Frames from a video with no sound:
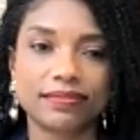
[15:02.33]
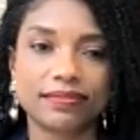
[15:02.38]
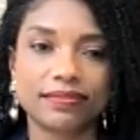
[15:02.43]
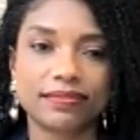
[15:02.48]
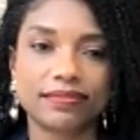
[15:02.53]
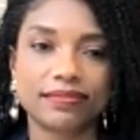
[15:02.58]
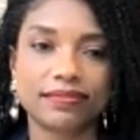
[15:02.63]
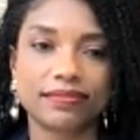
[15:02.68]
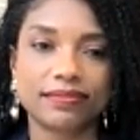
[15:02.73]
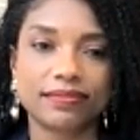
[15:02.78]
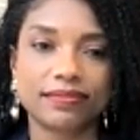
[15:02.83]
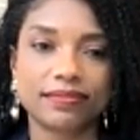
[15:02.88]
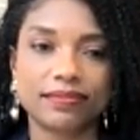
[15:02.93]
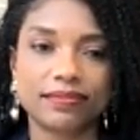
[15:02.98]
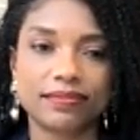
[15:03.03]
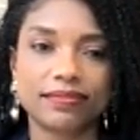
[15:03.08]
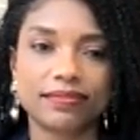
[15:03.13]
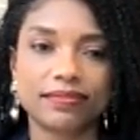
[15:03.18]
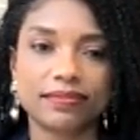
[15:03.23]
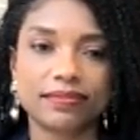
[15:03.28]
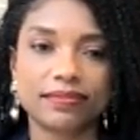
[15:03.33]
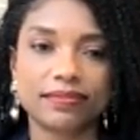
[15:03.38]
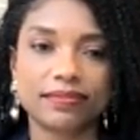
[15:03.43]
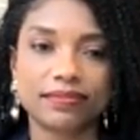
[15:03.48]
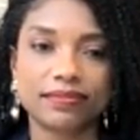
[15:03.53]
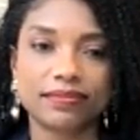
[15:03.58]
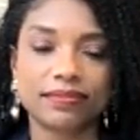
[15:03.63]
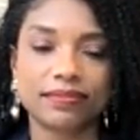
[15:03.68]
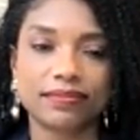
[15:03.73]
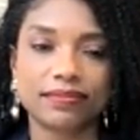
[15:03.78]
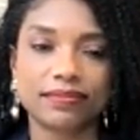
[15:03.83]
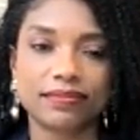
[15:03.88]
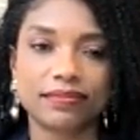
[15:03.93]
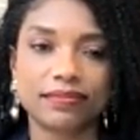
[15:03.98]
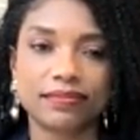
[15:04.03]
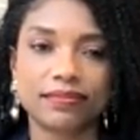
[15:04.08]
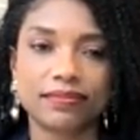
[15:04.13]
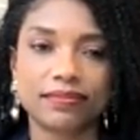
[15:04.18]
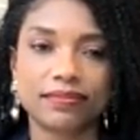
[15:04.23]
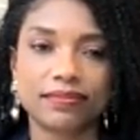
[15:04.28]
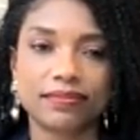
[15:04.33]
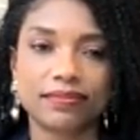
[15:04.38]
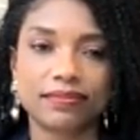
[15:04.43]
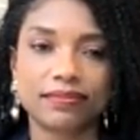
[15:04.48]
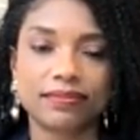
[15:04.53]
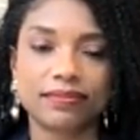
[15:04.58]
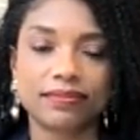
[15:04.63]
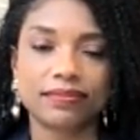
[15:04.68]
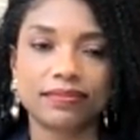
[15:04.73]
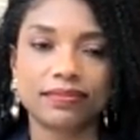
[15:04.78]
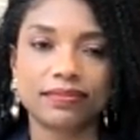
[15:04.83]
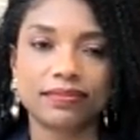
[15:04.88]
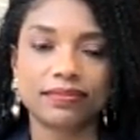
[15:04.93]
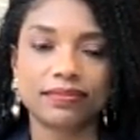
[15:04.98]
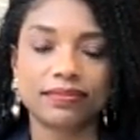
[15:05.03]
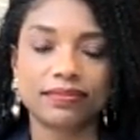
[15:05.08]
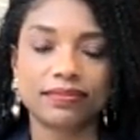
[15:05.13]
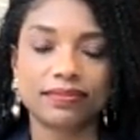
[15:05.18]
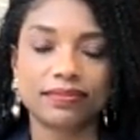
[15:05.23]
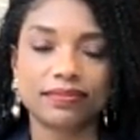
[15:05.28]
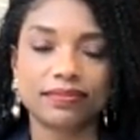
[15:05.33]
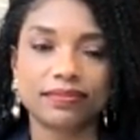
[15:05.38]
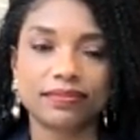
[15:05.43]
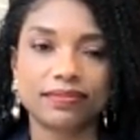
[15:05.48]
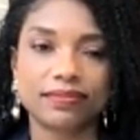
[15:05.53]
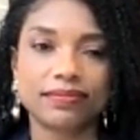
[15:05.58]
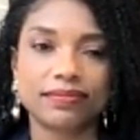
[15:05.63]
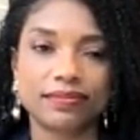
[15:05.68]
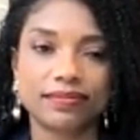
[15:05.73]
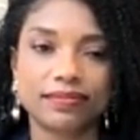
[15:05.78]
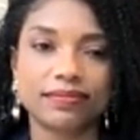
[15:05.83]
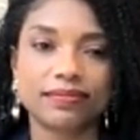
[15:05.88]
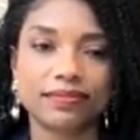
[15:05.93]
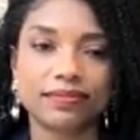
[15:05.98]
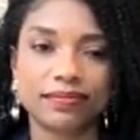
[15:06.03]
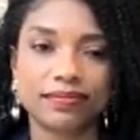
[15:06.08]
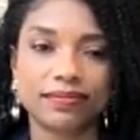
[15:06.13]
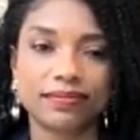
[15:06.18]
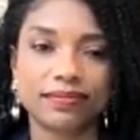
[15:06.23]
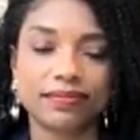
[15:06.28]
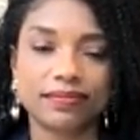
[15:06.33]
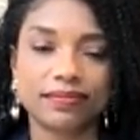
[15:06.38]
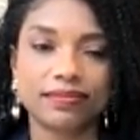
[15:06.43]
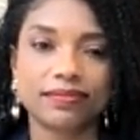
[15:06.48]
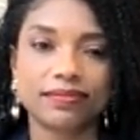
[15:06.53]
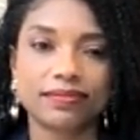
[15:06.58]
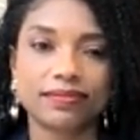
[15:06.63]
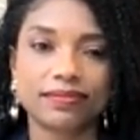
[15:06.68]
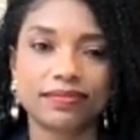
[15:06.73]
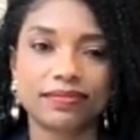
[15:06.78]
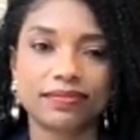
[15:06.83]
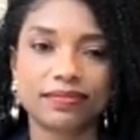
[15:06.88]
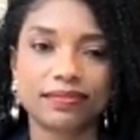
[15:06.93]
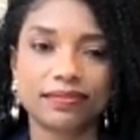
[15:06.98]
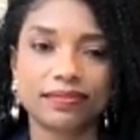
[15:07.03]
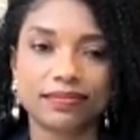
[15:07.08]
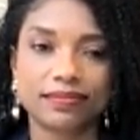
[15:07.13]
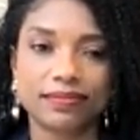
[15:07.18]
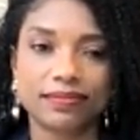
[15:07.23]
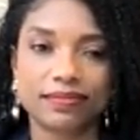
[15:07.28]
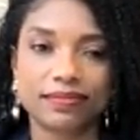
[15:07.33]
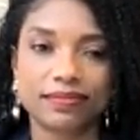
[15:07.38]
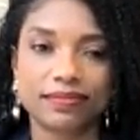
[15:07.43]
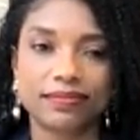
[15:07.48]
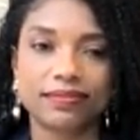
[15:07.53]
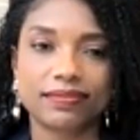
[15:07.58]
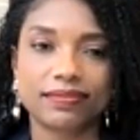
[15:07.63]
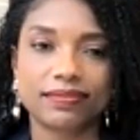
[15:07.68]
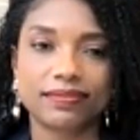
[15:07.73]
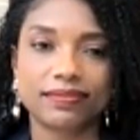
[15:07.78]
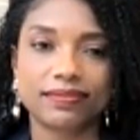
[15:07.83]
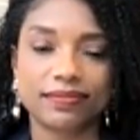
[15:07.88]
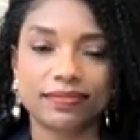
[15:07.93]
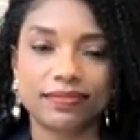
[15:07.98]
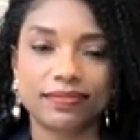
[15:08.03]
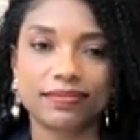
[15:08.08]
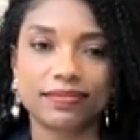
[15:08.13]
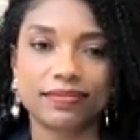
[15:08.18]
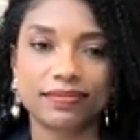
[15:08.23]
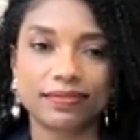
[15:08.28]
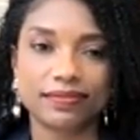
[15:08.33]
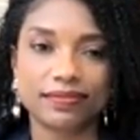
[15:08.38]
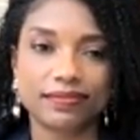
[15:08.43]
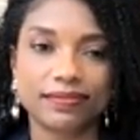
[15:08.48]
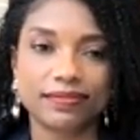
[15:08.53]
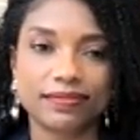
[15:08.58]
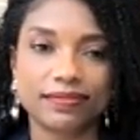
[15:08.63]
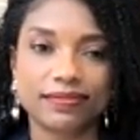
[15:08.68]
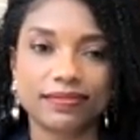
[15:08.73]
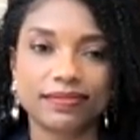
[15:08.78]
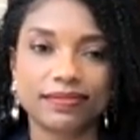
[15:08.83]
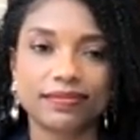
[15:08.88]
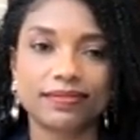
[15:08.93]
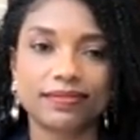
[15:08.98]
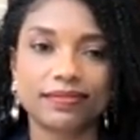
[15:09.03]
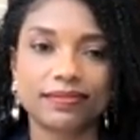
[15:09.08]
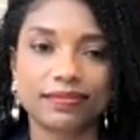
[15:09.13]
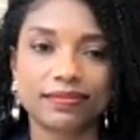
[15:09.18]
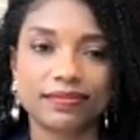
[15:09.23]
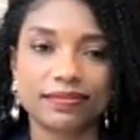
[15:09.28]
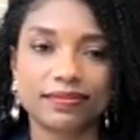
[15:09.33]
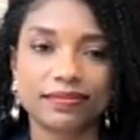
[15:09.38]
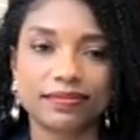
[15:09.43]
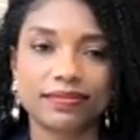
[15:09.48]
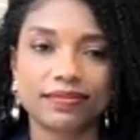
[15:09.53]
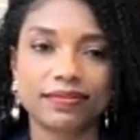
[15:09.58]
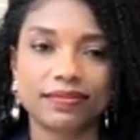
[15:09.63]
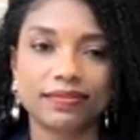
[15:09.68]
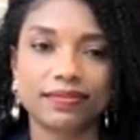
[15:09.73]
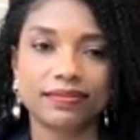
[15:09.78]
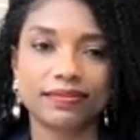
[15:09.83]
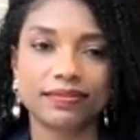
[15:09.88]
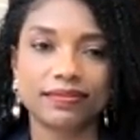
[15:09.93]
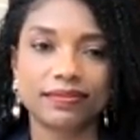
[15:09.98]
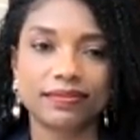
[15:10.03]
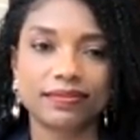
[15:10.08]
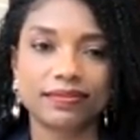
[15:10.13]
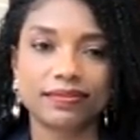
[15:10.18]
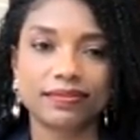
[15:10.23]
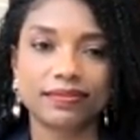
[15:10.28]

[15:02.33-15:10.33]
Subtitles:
The person shown says nothing.